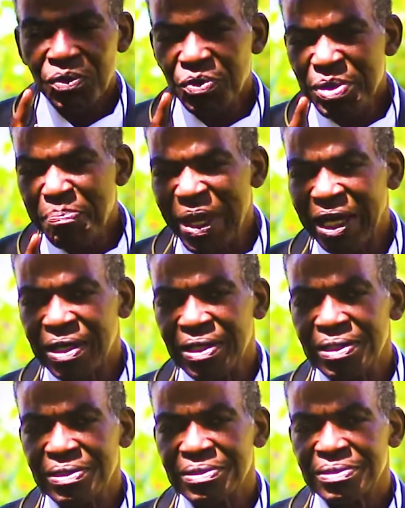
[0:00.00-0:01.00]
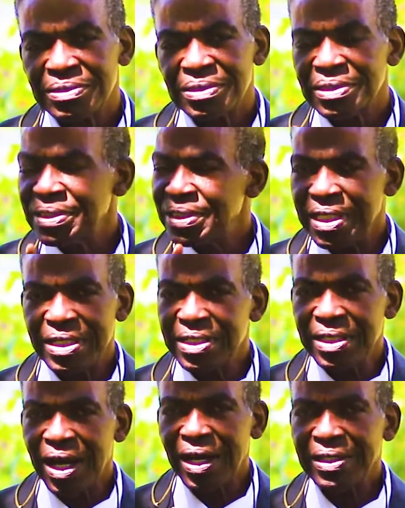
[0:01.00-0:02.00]
Rebecca did
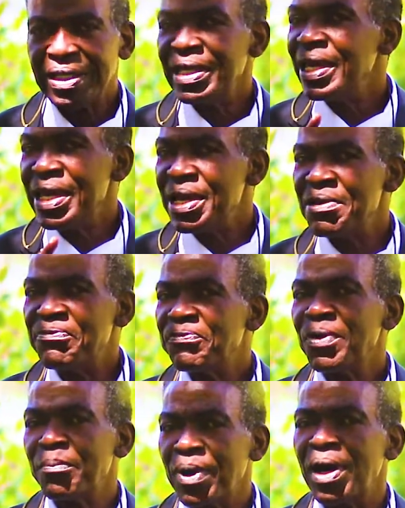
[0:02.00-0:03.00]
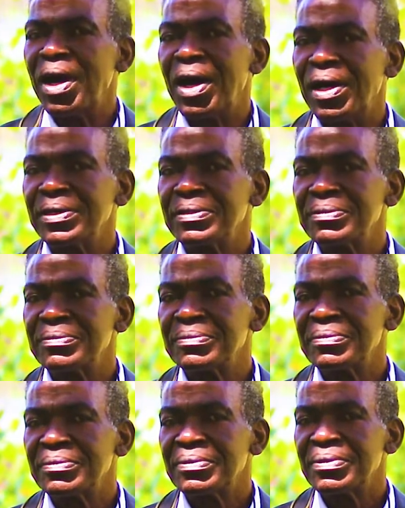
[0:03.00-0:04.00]
not hear from God
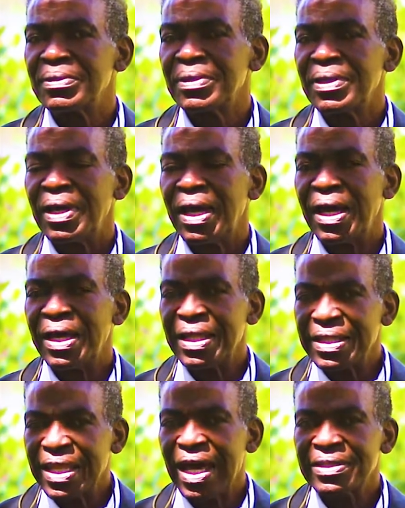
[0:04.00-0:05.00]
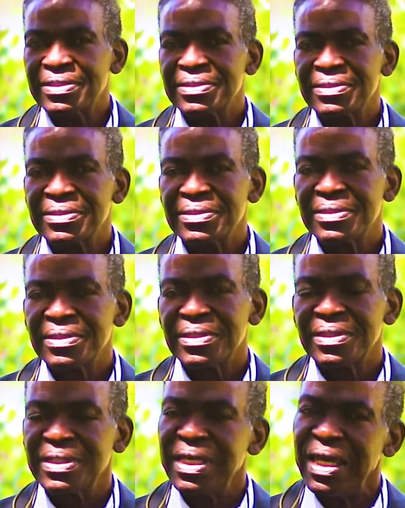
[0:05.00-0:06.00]
that
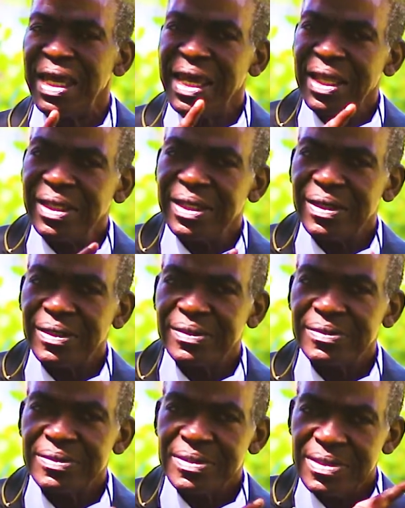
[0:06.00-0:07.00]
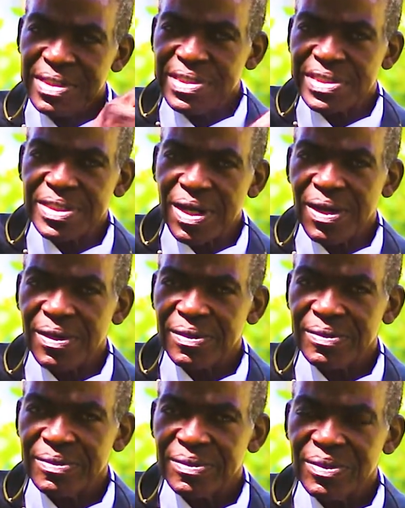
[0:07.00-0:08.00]
the elder Esau
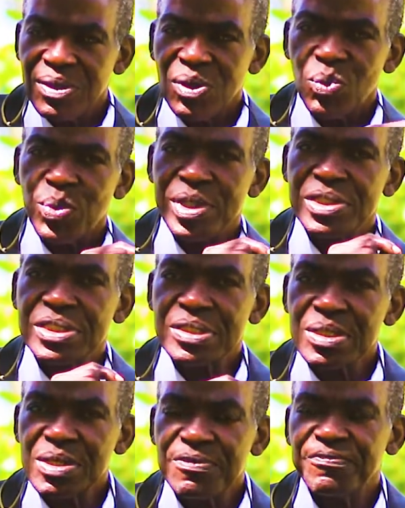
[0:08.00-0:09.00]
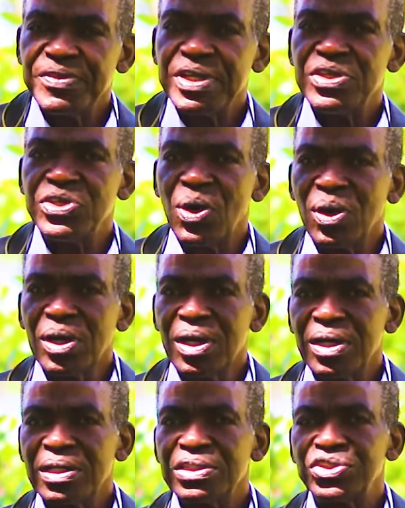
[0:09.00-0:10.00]
will serve the
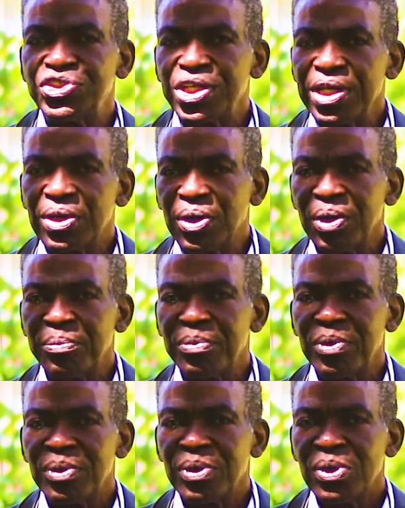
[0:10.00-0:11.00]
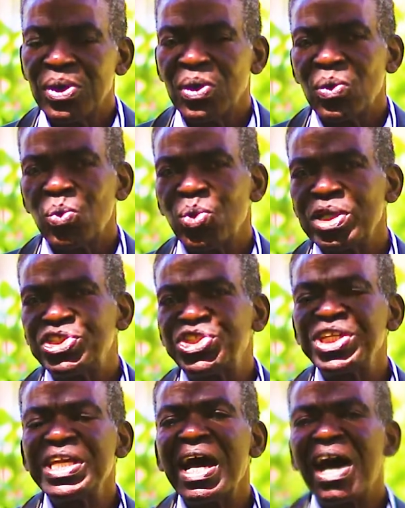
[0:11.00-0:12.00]
younger Jacob, would
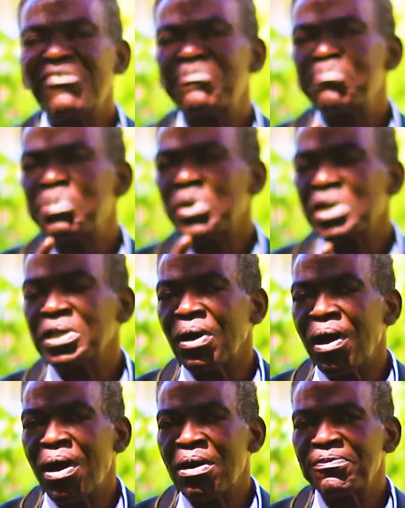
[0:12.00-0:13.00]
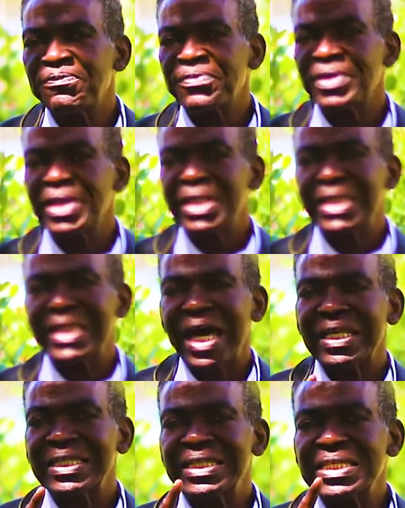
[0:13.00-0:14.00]
she have pulled off
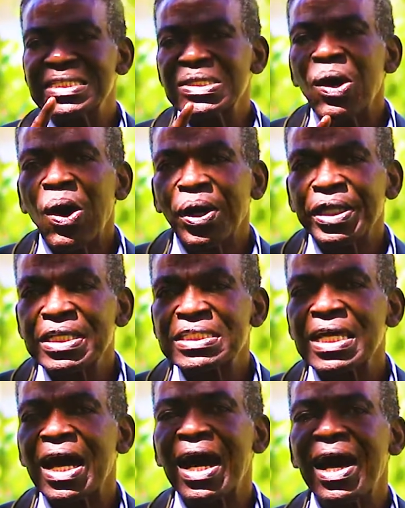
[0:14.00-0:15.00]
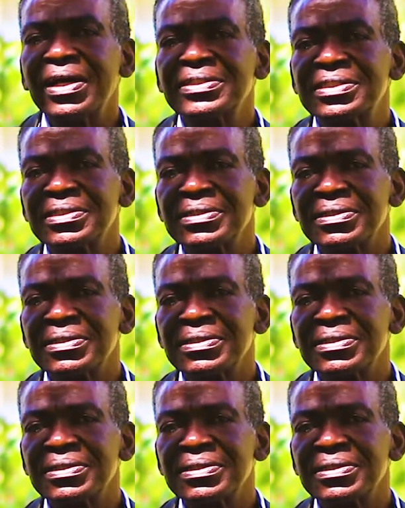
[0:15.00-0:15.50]
that dishonest act?